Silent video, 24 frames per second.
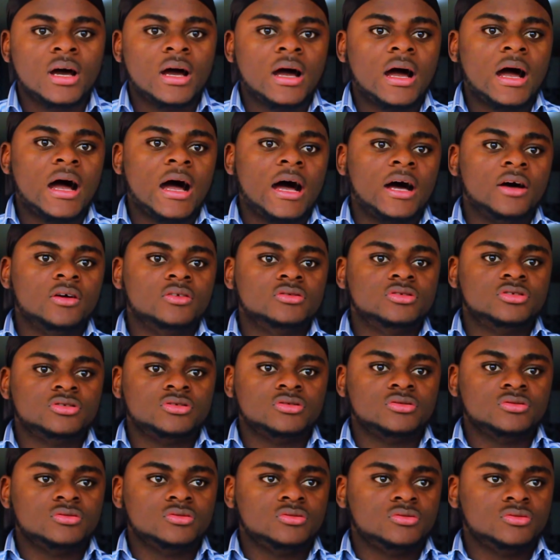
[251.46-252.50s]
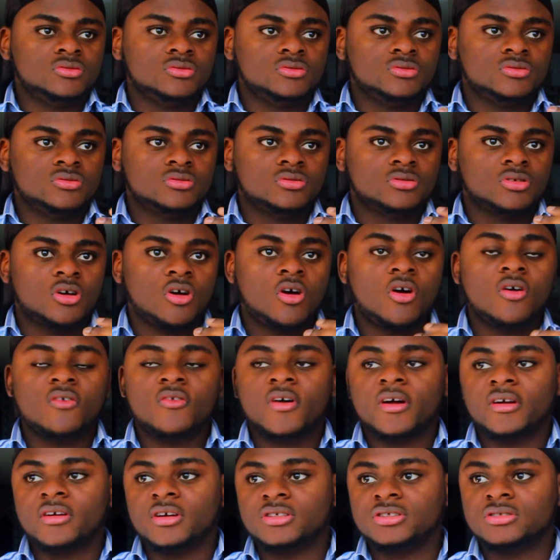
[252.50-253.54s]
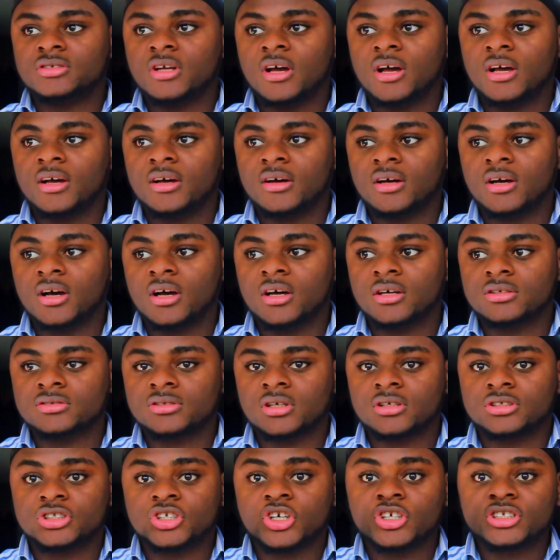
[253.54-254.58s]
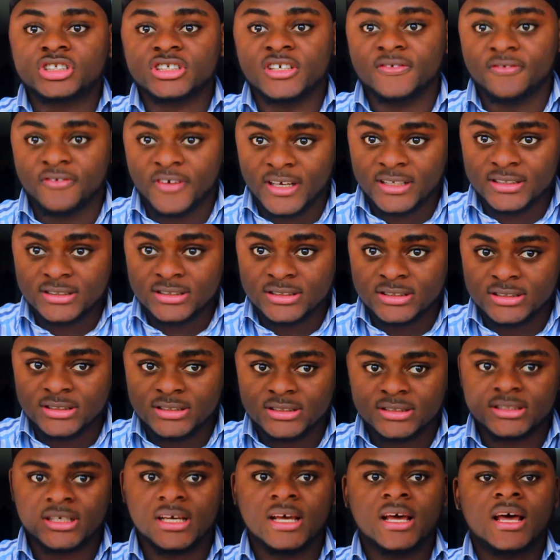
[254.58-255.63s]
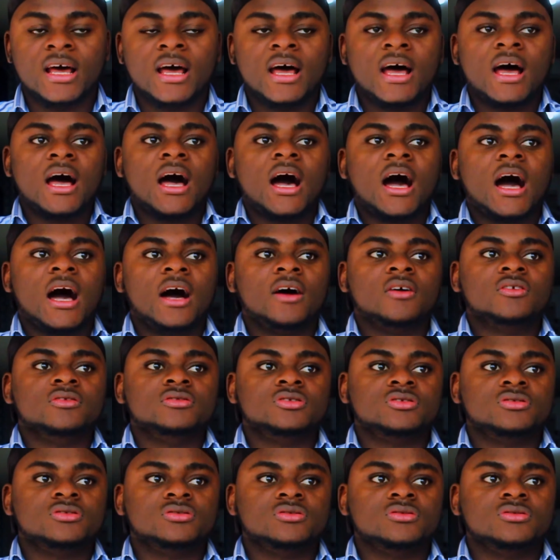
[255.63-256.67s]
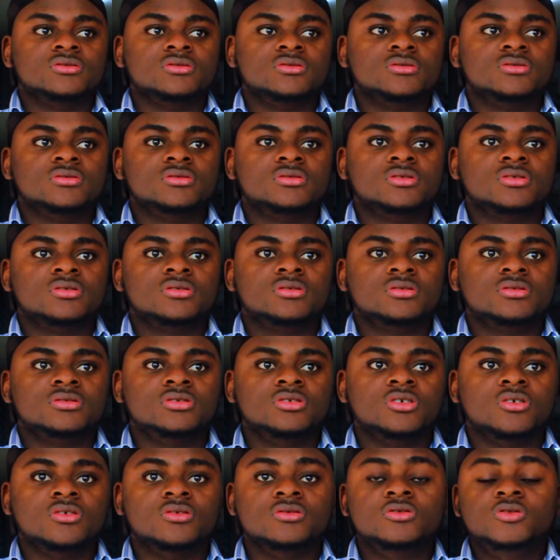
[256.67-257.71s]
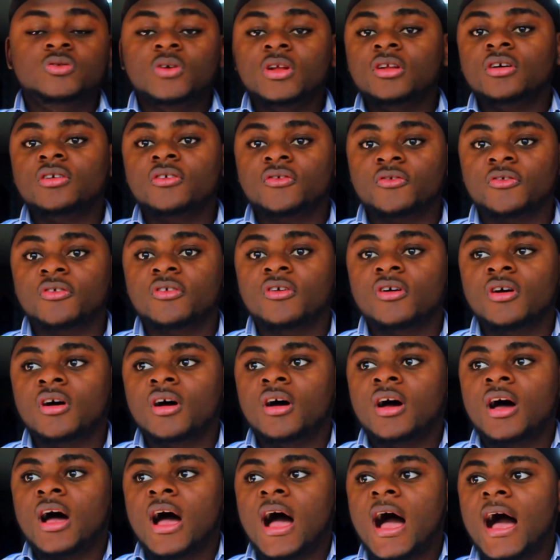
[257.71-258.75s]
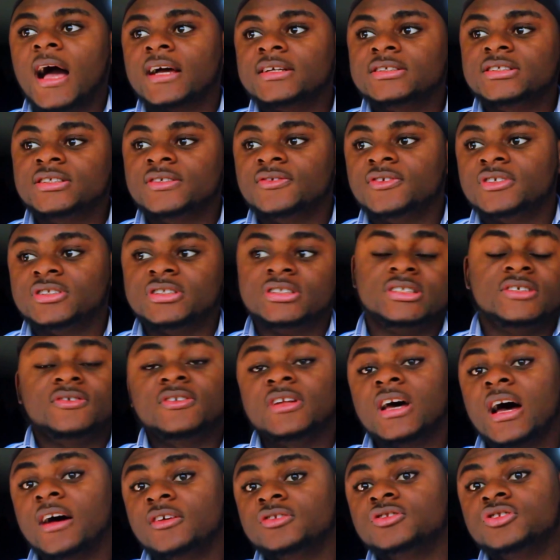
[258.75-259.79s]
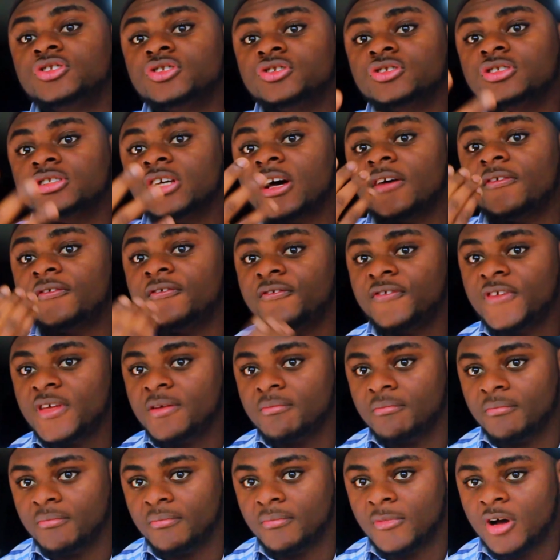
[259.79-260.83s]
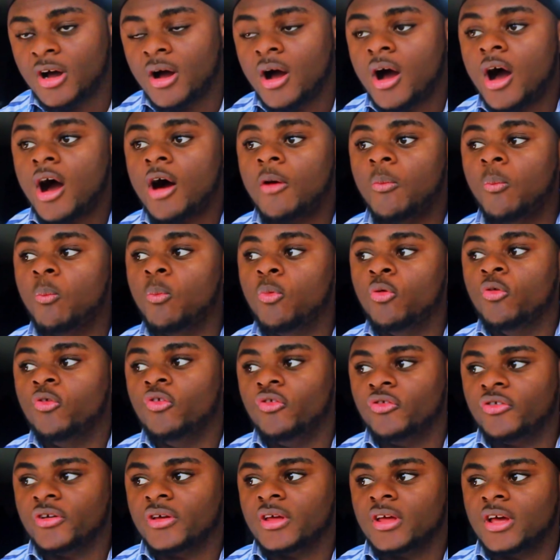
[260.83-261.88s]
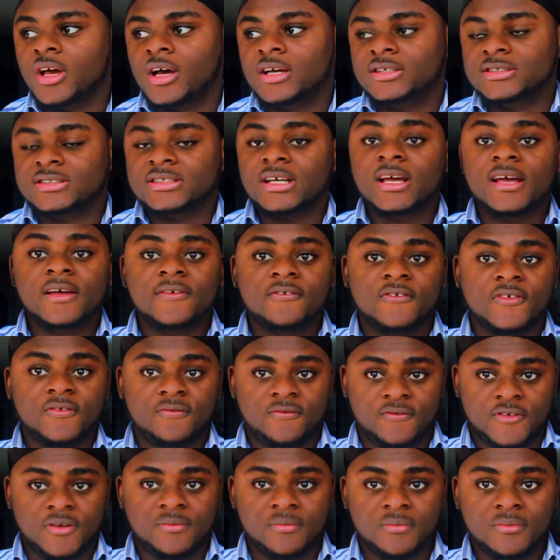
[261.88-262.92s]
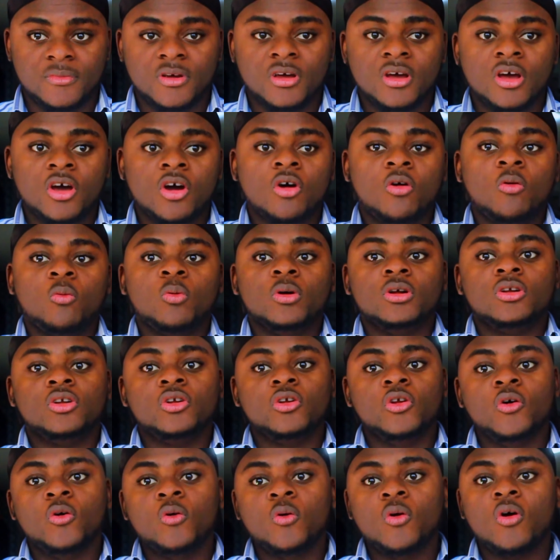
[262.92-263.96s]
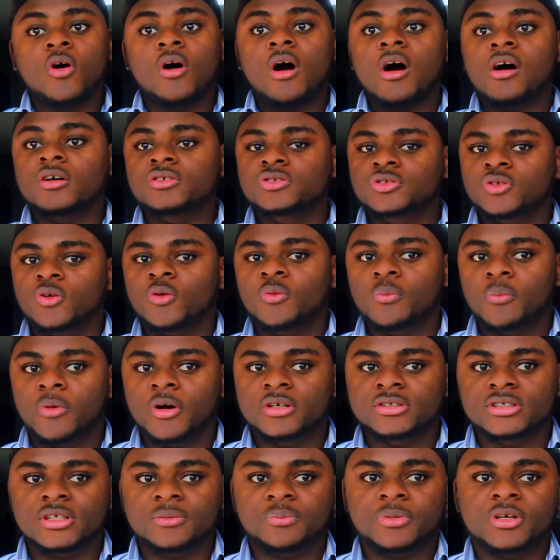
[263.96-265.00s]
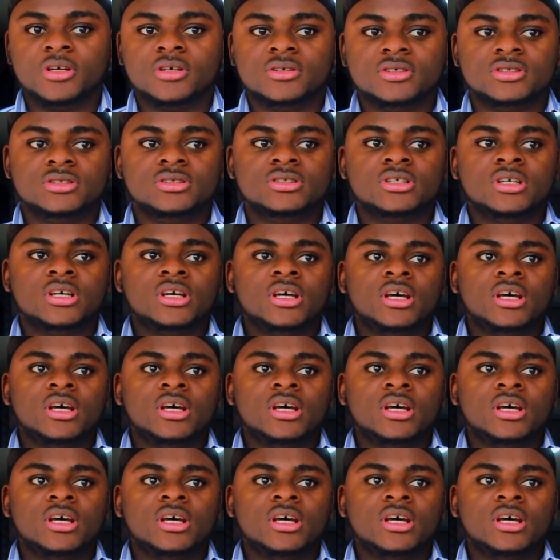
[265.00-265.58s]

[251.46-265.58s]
how to cover a church event, how to, you know, do a lot of activities, even how to shoot a film, a movie, a sci-fi film with low or no budget. Because